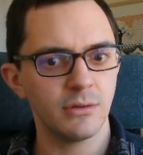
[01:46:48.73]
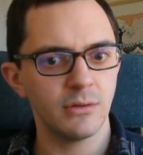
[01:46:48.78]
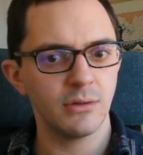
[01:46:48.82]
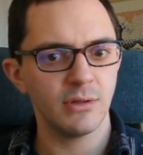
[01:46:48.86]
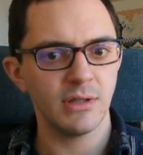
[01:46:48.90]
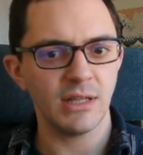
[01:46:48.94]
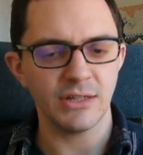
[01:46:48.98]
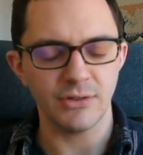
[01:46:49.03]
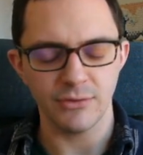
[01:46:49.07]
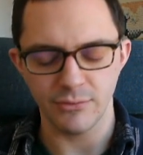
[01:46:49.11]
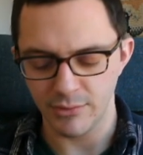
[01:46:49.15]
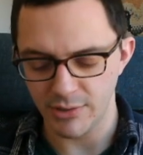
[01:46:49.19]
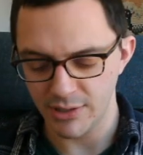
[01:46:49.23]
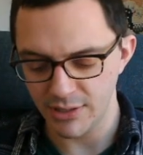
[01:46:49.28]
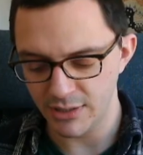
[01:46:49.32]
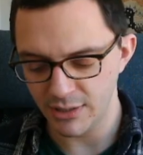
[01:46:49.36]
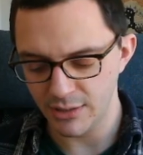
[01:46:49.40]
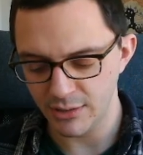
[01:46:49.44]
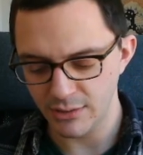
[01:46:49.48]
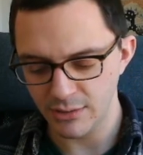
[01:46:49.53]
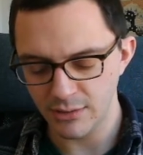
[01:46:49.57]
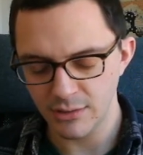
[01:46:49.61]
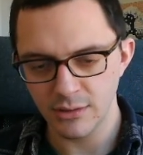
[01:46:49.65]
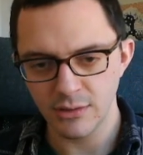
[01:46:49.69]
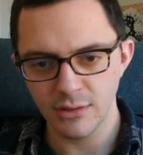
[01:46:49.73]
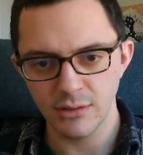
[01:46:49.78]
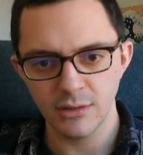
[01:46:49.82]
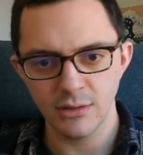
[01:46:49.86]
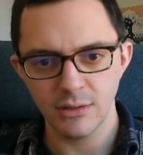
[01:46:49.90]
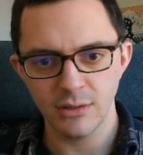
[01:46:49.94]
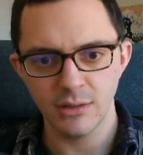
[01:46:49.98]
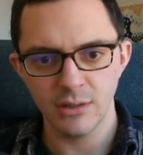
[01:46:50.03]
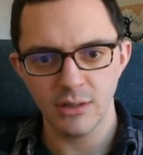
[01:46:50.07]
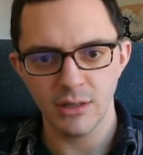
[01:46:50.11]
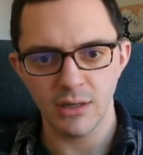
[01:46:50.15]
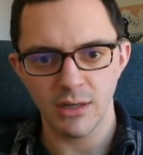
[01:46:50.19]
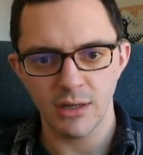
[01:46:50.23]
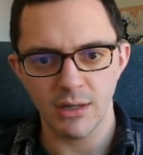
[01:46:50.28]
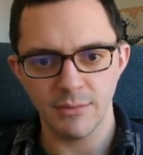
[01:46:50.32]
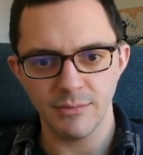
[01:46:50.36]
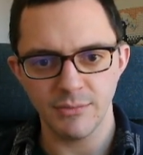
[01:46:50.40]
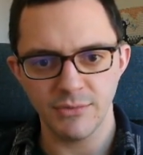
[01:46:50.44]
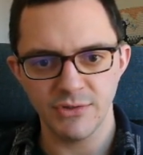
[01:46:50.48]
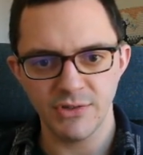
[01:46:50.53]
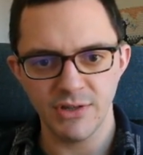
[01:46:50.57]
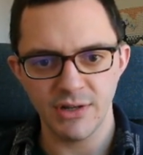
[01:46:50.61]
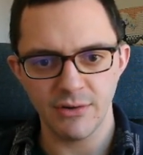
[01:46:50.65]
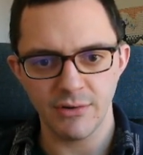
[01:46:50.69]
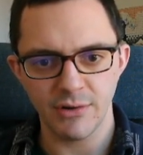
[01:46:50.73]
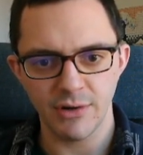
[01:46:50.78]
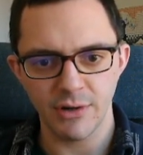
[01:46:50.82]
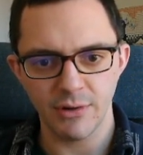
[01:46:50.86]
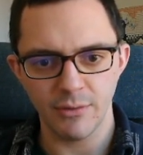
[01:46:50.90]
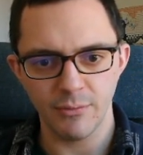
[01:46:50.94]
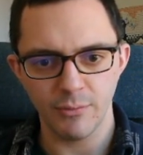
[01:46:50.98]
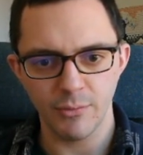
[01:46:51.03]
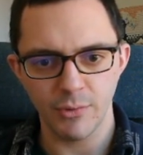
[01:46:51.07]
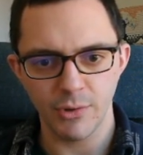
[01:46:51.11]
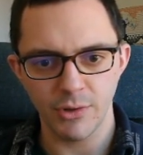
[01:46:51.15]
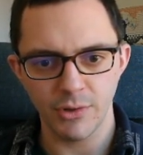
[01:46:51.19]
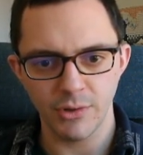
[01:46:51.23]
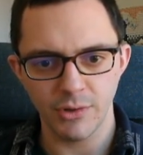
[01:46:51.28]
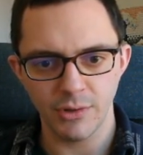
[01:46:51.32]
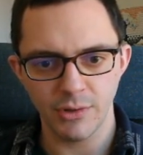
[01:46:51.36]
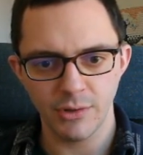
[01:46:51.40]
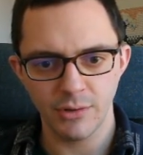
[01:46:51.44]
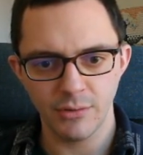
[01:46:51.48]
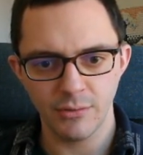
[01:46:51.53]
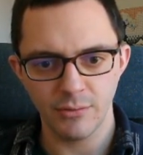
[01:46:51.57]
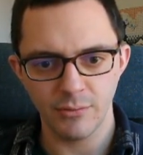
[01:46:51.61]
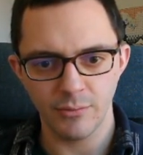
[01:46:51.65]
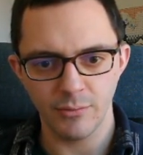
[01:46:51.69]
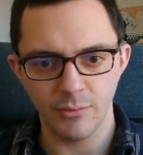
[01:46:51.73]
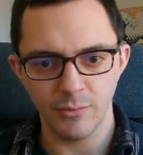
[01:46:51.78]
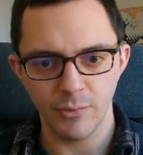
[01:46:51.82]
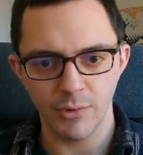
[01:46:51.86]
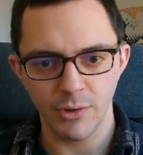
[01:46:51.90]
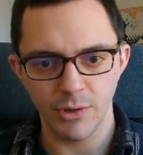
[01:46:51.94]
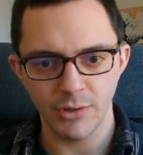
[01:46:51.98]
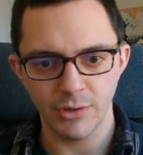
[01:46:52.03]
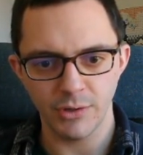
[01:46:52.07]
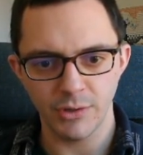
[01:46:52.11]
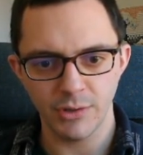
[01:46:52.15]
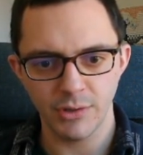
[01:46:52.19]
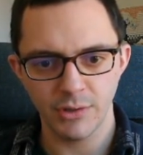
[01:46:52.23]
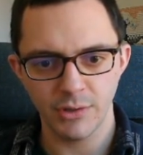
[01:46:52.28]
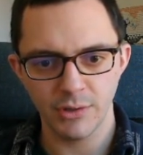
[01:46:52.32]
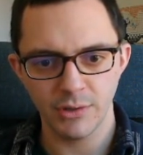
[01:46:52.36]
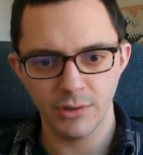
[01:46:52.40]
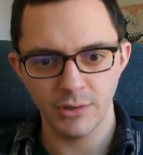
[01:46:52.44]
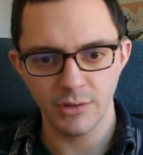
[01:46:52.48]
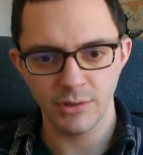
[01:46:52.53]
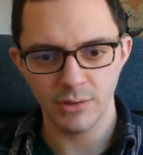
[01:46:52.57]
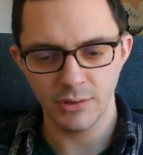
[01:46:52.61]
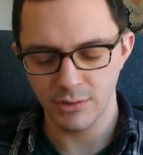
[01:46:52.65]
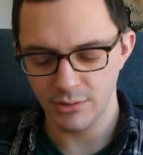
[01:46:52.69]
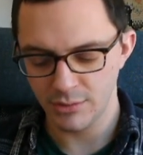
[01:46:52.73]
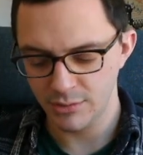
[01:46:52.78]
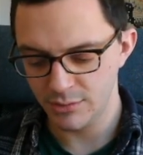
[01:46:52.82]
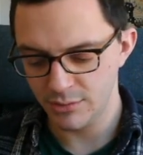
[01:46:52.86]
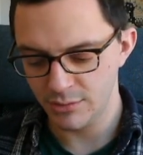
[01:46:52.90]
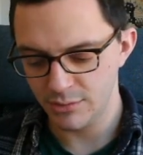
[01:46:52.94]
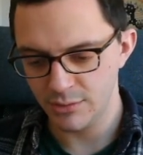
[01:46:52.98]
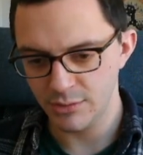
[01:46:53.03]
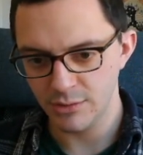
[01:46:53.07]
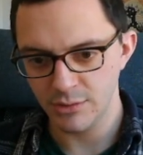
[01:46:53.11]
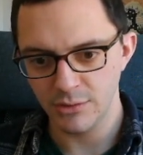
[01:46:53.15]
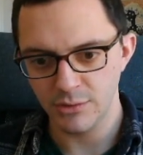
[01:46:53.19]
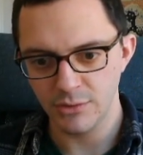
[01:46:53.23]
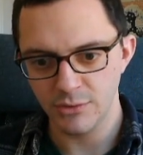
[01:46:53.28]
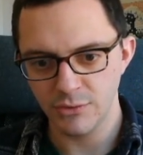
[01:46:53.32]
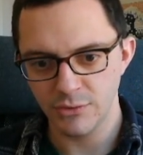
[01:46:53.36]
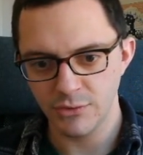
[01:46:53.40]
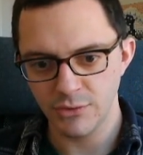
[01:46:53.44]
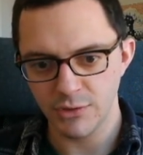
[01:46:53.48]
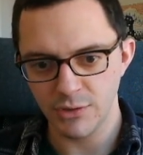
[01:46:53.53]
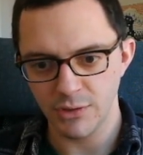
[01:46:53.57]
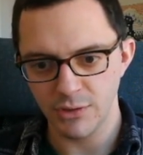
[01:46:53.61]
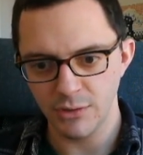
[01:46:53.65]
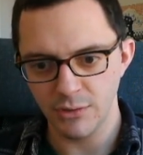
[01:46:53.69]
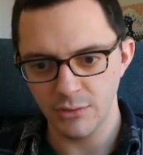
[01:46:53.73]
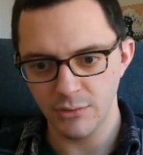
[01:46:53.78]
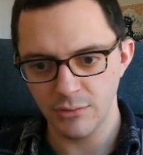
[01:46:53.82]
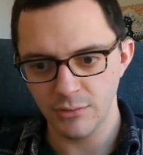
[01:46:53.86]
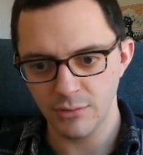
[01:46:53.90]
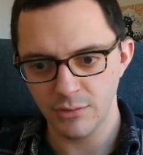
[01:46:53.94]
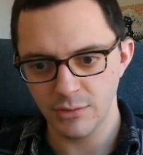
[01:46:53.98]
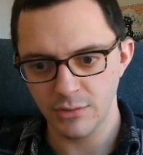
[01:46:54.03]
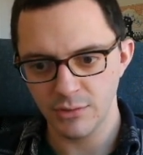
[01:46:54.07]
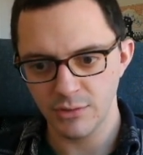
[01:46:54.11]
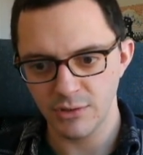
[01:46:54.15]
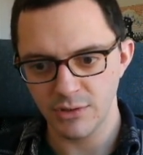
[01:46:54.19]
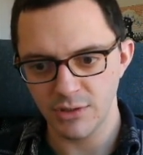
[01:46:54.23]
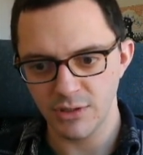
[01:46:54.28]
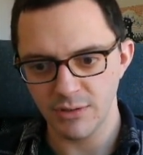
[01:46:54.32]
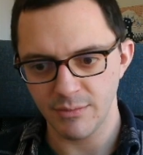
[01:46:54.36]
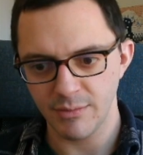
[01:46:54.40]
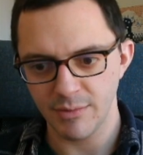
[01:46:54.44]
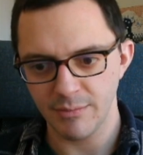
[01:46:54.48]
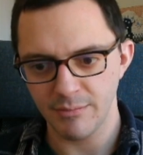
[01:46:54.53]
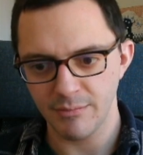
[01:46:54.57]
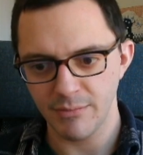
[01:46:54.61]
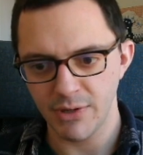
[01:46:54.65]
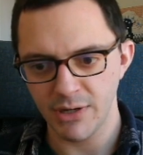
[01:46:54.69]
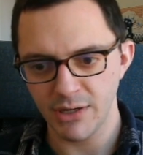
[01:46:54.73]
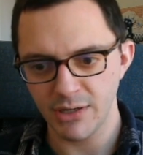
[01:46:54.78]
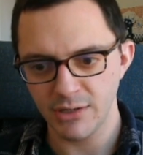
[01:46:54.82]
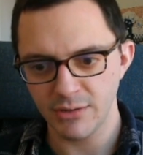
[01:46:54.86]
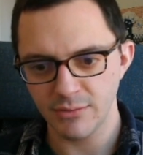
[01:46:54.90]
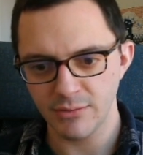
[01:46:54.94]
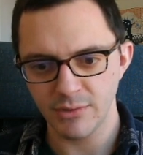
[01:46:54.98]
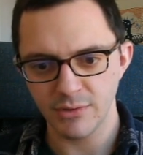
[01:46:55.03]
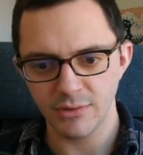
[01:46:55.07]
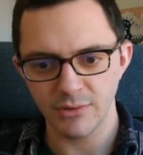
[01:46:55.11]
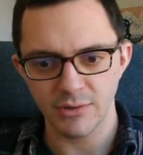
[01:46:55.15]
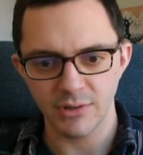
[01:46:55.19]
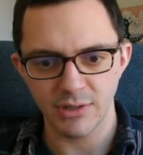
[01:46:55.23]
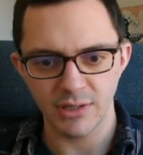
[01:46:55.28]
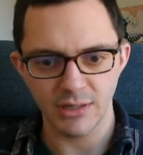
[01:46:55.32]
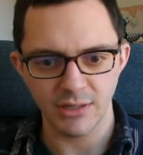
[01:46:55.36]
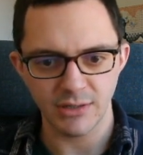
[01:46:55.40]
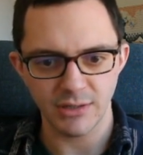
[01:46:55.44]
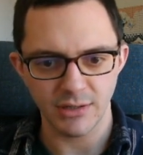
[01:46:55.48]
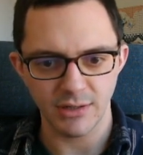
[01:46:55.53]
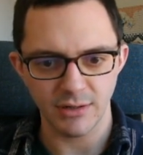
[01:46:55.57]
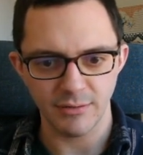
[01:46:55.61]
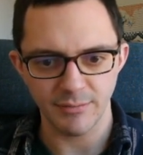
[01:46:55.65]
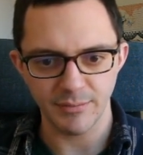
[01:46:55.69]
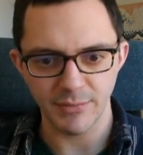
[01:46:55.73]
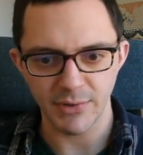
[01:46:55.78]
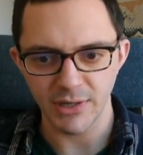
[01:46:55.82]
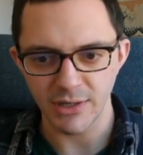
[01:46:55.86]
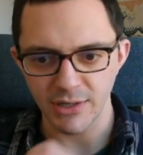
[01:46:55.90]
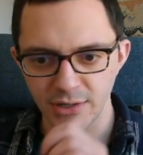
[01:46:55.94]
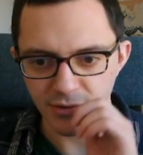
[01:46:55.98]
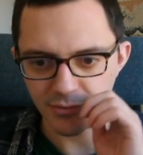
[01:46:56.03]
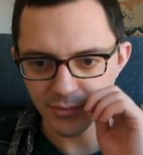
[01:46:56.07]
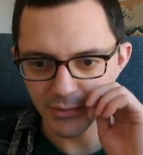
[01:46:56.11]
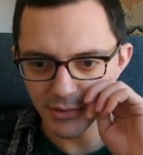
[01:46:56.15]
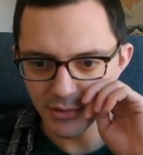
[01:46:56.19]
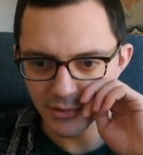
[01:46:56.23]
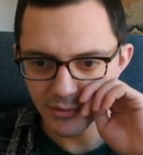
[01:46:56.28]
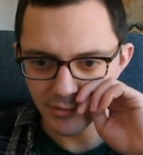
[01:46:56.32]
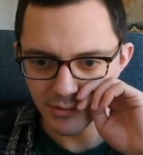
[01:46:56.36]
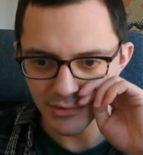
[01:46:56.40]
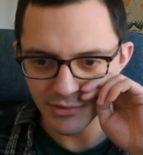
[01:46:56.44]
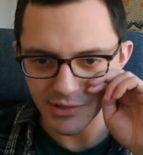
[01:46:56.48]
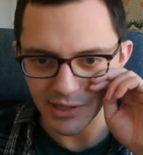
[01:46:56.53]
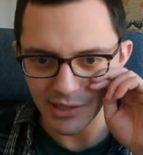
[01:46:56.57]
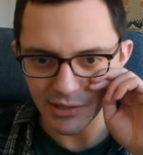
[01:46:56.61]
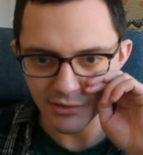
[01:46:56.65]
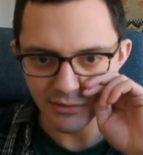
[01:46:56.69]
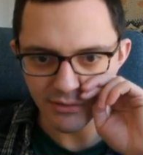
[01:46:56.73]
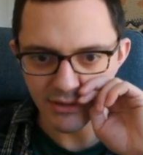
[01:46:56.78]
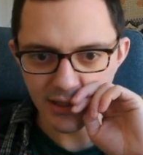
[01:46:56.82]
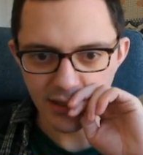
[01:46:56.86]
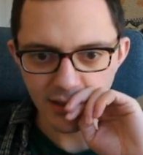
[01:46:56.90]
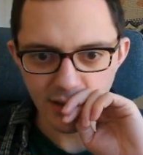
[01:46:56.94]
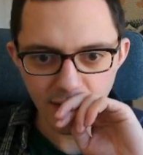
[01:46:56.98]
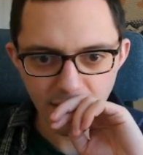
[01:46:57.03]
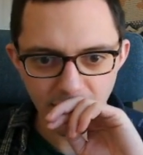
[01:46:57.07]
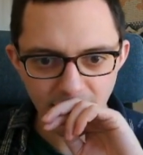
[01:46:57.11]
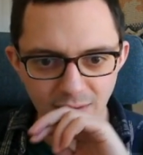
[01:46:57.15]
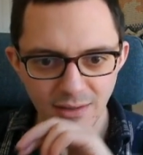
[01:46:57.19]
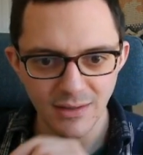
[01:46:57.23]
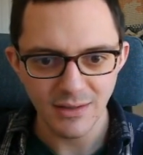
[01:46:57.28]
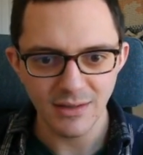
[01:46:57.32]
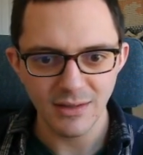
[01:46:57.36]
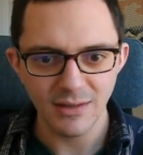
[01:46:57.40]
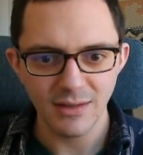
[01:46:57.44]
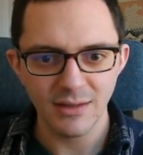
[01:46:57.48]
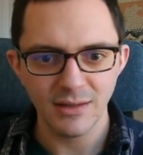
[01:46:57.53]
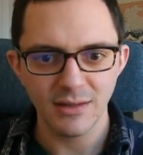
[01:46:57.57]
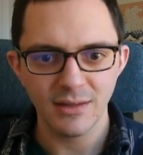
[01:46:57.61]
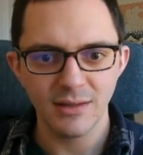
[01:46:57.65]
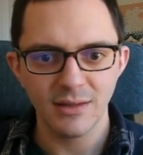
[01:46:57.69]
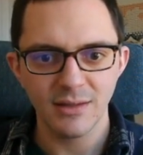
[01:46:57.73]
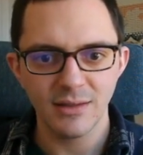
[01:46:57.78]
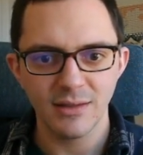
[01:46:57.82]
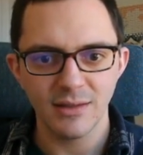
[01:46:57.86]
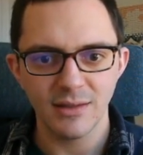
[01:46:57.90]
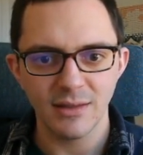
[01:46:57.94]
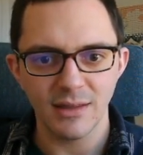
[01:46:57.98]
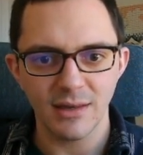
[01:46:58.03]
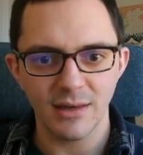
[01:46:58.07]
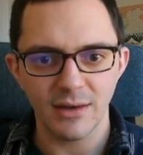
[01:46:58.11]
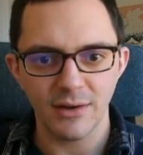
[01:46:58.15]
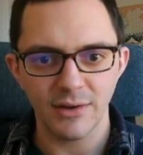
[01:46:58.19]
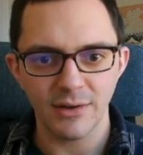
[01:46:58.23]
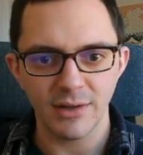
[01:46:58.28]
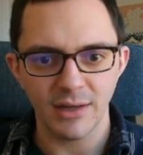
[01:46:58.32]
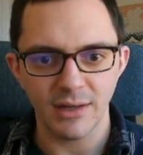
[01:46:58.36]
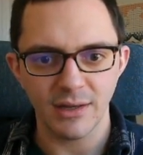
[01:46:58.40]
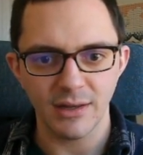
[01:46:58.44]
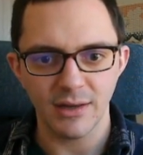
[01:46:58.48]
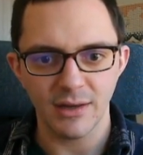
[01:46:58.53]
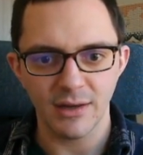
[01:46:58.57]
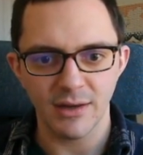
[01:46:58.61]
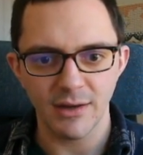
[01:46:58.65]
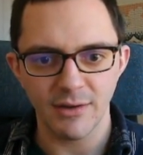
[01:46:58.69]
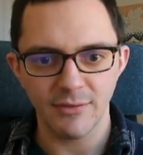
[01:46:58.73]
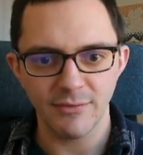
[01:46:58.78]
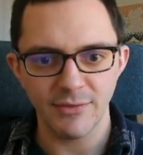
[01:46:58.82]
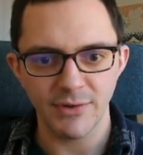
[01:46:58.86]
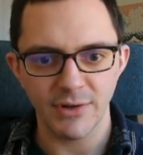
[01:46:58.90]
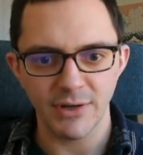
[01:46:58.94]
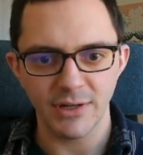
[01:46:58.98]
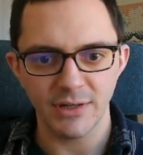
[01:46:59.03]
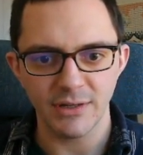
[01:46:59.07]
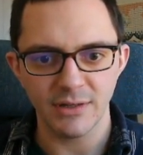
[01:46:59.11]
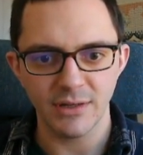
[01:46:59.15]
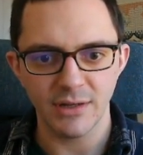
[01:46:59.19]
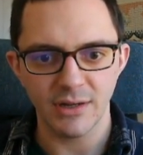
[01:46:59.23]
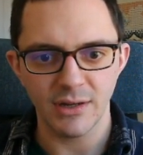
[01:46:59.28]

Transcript: that's all right though. 0, 1, 1, 2. Determinant -1. Oh yeah, I don't have -1. What's that doing? Yeah, okay, fine.